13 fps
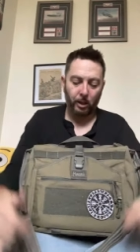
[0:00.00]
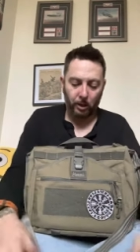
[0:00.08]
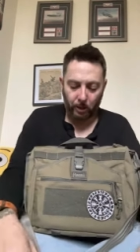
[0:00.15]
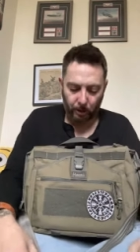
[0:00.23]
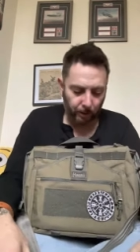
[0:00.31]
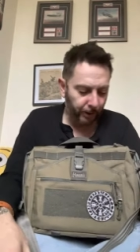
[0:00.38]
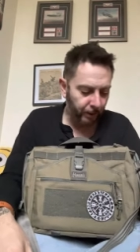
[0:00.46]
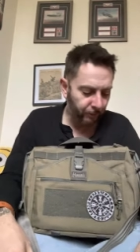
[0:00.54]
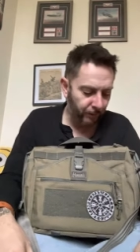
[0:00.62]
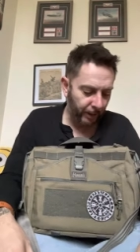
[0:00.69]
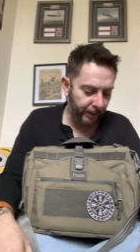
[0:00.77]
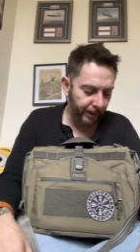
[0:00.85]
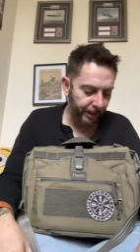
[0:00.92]
I like the
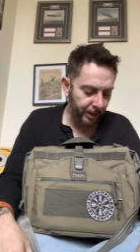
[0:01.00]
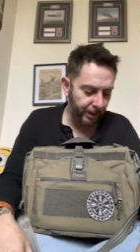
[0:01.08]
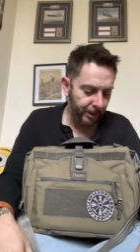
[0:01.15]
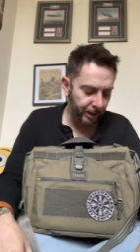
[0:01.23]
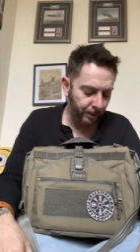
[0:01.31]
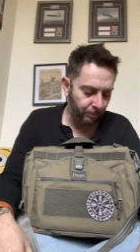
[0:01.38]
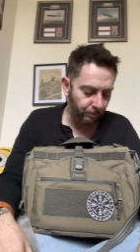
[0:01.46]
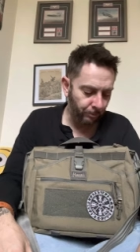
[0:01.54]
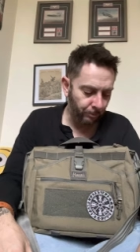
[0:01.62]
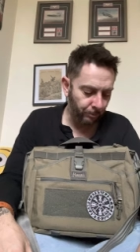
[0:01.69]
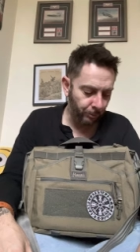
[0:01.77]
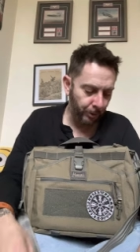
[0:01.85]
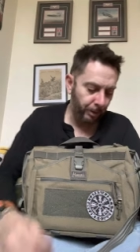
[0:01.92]
fact that it's um,
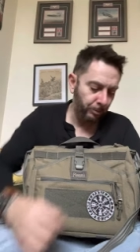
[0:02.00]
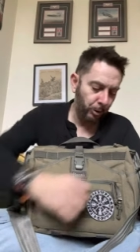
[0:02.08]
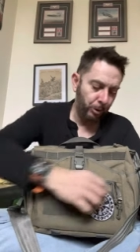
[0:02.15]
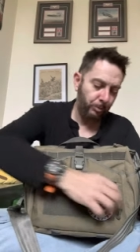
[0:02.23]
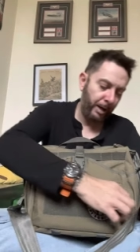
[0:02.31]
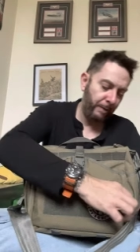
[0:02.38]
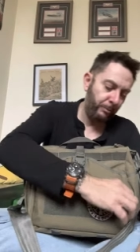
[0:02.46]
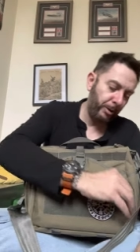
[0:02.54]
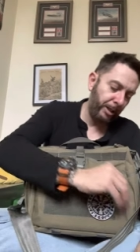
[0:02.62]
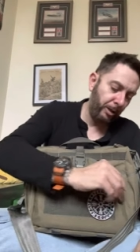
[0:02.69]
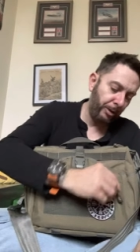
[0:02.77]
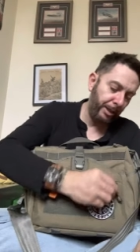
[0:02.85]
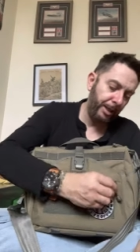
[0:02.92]
pretty much everything
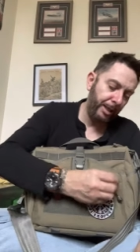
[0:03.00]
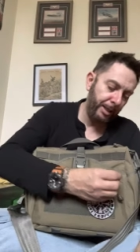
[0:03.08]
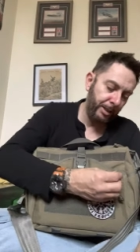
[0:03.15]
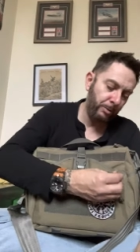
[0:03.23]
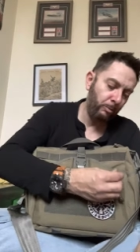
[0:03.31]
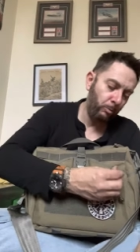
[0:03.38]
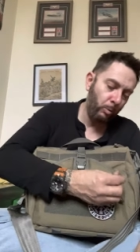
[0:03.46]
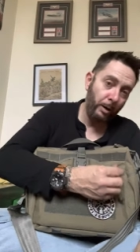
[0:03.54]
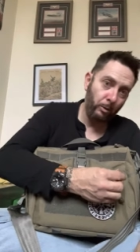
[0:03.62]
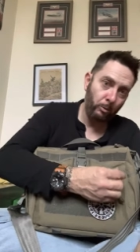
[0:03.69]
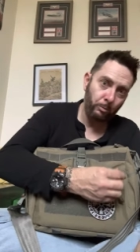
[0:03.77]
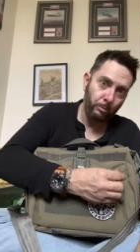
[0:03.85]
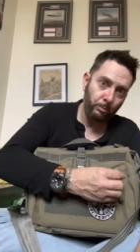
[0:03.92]
on it is
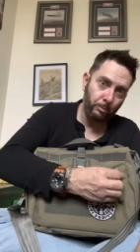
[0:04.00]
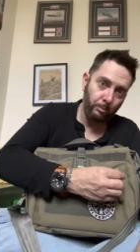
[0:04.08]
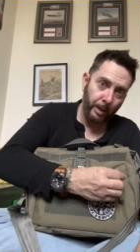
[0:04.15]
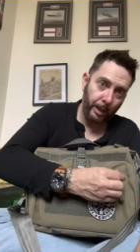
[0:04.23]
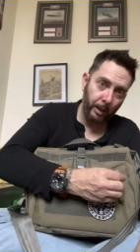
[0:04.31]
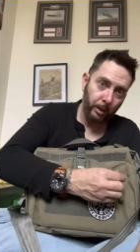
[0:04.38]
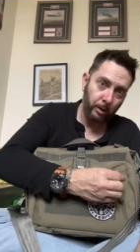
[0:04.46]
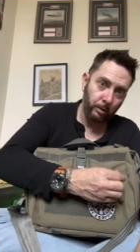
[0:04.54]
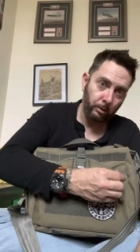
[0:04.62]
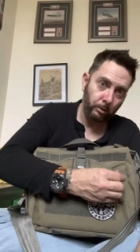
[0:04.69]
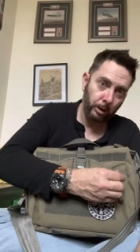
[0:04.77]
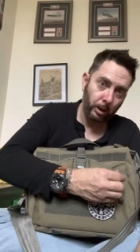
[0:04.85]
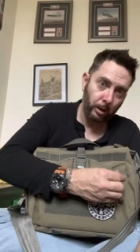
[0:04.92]
well made.
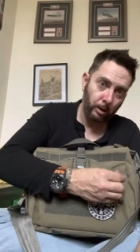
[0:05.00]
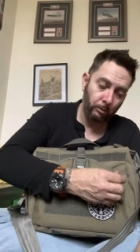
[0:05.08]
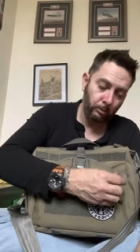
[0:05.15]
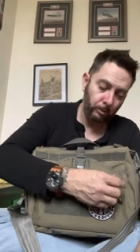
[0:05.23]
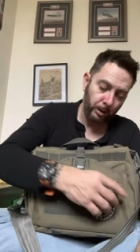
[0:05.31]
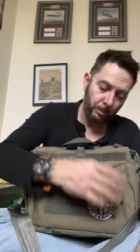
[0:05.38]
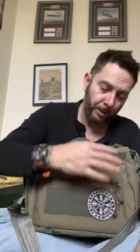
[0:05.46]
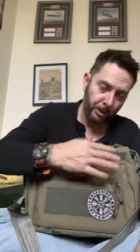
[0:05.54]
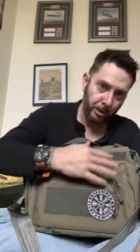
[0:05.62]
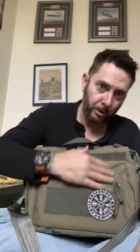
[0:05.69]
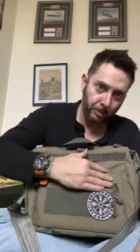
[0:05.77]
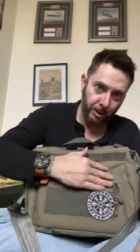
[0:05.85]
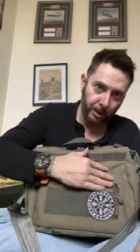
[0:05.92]
So as I
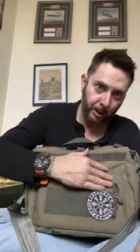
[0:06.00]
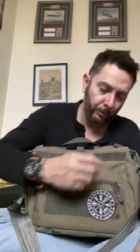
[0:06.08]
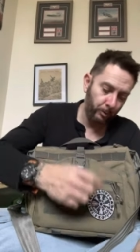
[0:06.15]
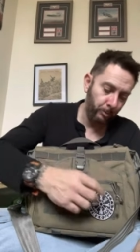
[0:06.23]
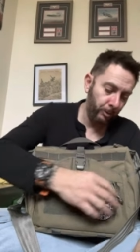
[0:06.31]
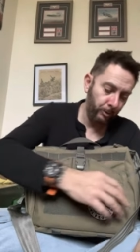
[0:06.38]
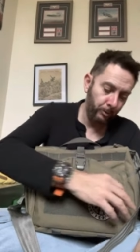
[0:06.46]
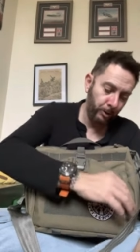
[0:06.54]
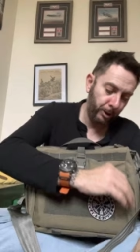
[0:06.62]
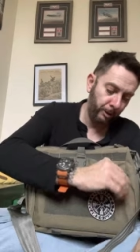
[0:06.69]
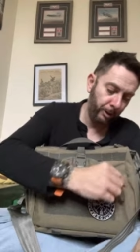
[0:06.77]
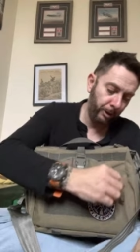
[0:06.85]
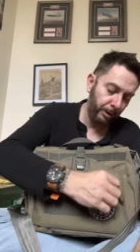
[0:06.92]
mentioned, the material, but
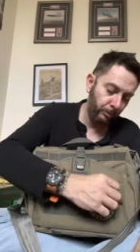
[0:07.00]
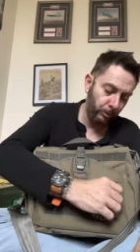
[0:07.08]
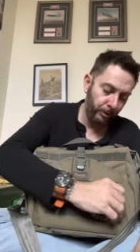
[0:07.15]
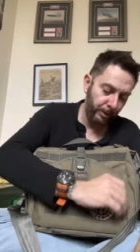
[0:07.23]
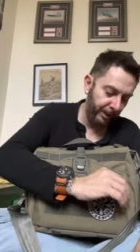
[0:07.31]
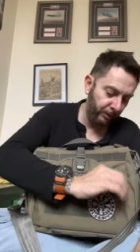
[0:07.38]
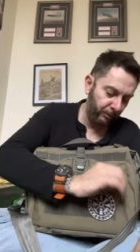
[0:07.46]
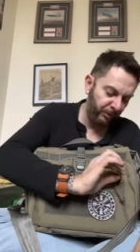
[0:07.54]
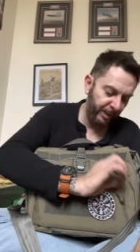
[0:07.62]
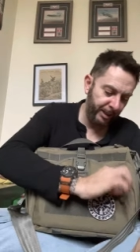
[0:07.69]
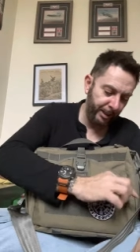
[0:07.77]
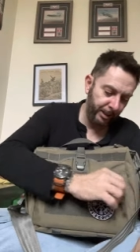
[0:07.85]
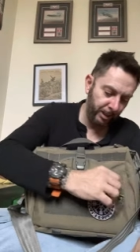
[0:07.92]
also you know all the little
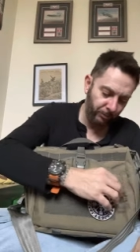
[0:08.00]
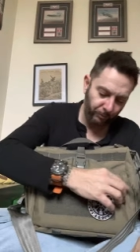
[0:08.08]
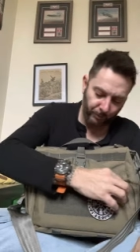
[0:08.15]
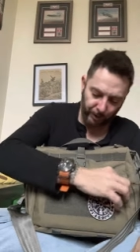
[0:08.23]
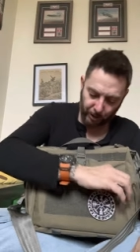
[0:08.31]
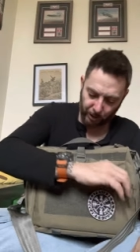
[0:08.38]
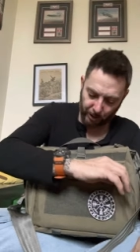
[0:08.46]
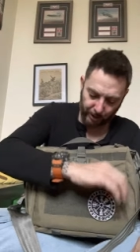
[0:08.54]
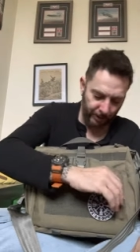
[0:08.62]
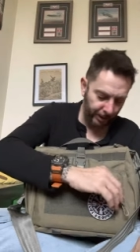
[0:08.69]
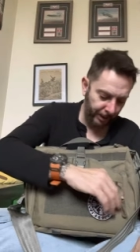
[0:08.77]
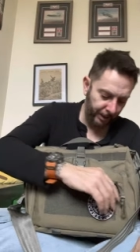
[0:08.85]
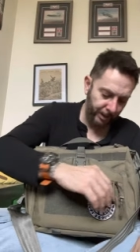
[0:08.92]
fittings and fixtures and
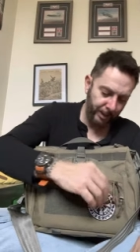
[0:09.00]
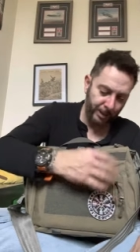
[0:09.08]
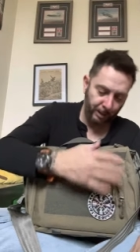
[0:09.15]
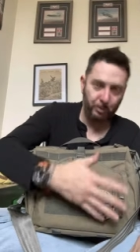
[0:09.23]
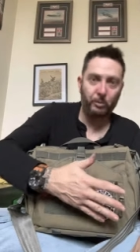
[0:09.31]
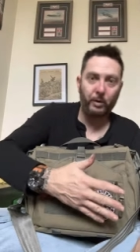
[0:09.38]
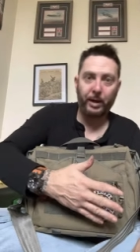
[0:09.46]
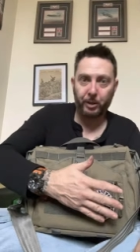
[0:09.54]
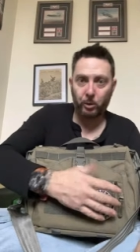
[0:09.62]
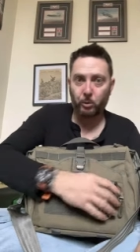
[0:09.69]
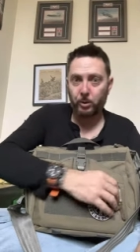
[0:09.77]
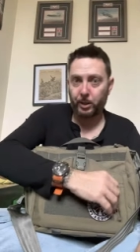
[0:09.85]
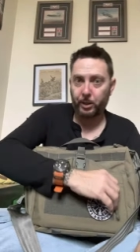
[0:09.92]
things. The zips are
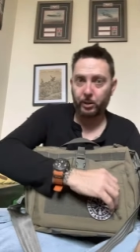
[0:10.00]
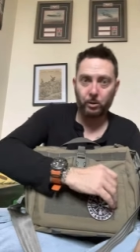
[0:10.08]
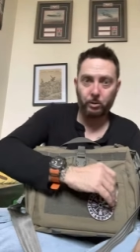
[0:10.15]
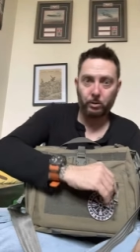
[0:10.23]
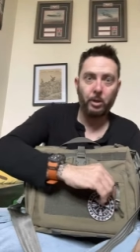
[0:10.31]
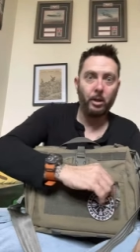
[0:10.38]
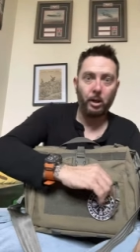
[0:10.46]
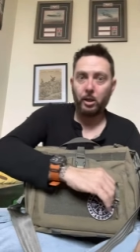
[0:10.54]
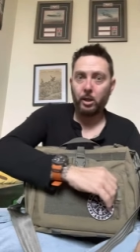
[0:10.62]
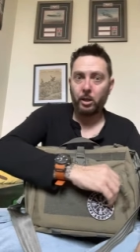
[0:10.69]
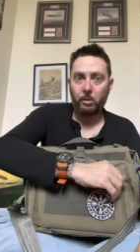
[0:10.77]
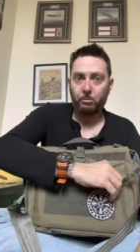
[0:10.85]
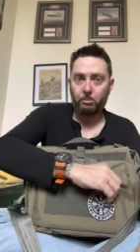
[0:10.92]
adequate. They're not
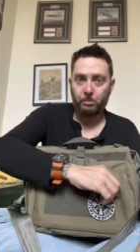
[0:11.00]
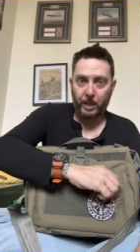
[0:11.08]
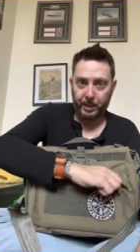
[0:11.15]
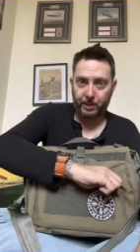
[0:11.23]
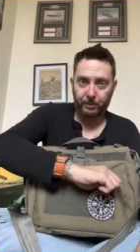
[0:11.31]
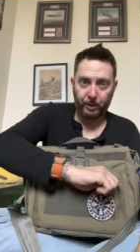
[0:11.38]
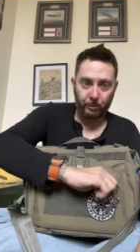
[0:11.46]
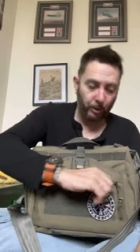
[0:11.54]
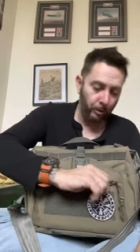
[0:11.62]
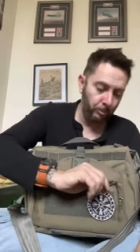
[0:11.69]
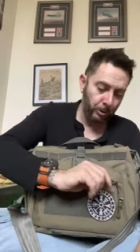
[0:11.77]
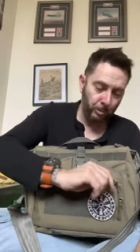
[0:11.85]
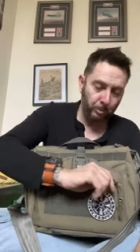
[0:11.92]
massively
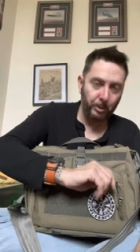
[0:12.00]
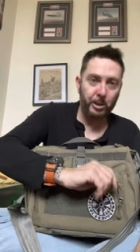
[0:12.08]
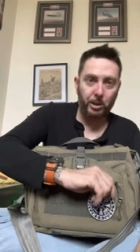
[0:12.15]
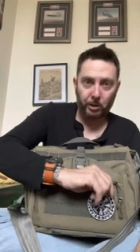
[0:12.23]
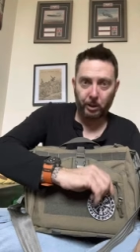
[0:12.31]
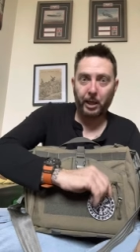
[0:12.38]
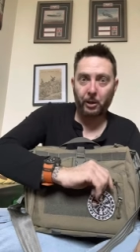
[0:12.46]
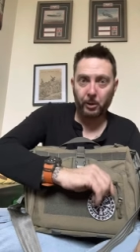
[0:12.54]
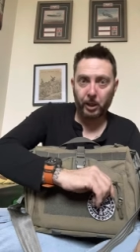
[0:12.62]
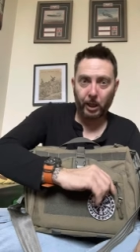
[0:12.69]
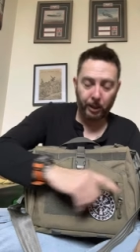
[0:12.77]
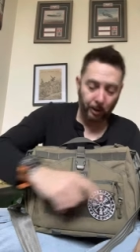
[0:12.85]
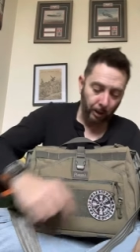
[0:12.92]
robust, but they're certainly
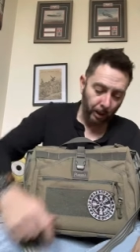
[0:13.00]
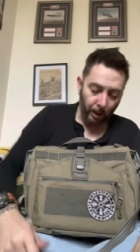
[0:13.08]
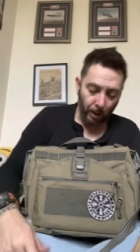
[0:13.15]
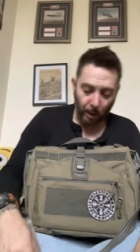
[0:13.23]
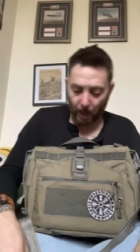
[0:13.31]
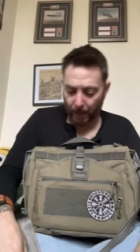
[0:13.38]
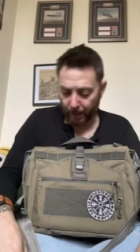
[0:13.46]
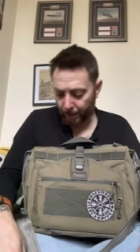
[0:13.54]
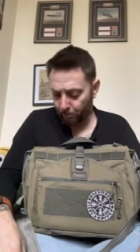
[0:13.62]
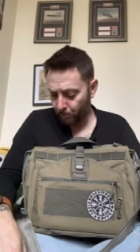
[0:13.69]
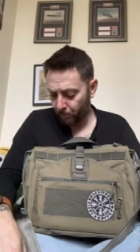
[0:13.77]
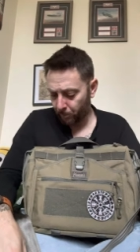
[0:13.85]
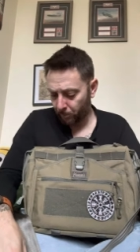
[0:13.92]
okay. Um,